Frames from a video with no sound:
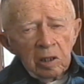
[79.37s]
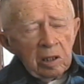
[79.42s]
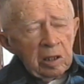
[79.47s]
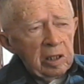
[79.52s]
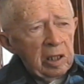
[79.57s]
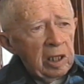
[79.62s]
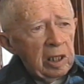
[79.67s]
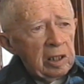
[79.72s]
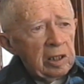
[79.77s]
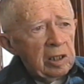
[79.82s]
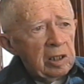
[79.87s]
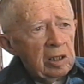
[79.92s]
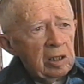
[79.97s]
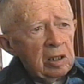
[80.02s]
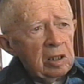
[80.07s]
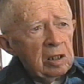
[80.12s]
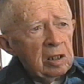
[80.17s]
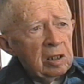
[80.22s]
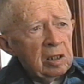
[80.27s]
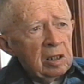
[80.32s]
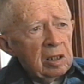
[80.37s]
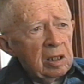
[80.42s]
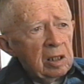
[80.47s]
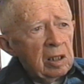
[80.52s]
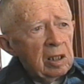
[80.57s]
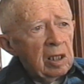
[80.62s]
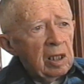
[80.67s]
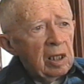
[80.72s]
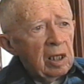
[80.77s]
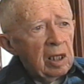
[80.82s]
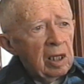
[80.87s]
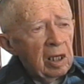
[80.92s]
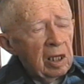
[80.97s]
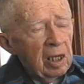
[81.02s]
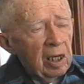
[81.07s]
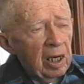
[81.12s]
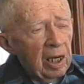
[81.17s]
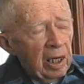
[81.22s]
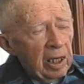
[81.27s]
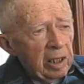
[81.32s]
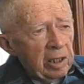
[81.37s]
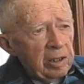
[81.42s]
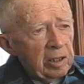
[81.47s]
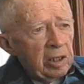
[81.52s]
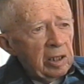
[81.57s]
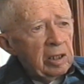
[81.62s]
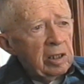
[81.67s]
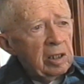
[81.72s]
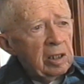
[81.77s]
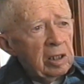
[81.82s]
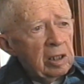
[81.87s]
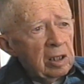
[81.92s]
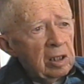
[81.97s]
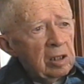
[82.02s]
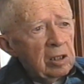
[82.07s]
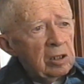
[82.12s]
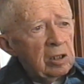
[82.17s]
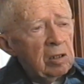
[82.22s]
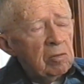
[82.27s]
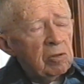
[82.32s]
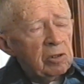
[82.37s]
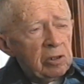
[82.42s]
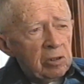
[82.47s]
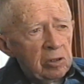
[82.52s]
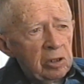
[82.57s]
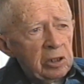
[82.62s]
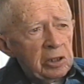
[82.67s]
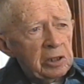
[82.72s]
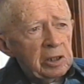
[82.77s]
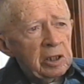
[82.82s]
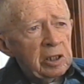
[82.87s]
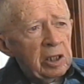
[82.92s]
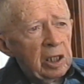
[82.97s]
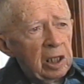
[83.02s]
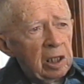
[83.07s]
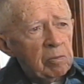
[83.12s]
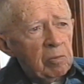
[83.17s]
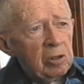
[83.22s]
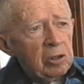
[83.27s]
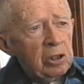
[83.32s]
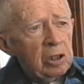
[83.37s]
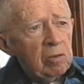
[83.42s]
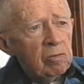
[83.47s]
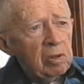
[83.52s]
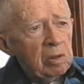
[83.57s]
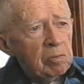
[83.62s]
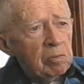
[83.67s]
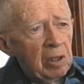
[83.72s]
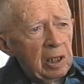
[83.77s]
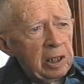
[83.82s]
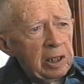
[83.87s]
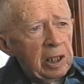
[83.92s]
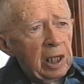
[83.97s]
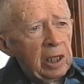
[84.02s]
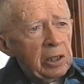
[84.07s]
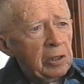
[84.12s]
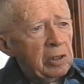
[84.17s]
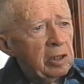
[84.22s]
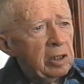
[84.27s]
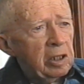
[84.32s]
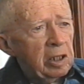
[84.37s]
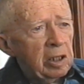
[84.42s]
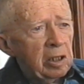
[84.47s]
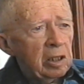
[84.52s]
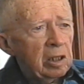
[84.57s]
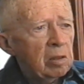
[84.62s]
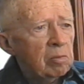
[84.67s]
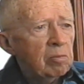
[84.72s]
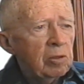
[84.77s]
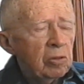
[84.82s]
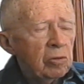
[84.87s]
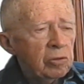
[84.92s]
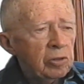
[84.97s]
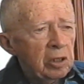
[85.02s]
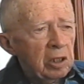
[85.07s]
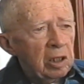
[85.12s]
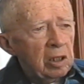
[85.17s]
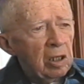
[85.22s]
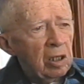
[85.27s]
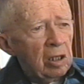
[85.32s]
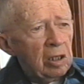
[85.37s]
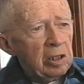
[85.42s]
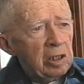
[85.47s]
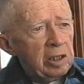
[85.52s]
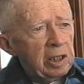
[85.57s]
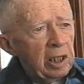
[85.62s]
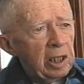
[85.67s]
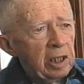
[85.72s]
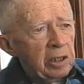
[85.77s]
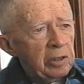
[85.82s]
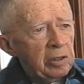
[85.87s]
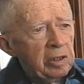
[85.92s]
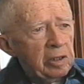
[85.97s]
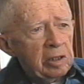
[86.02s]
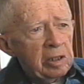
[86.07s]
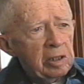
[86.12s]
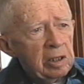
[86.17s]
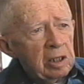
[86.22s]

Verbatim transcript: Kate Harrington. She was Chris Kate. She went by Catherine here in Butte. They called her Catherine.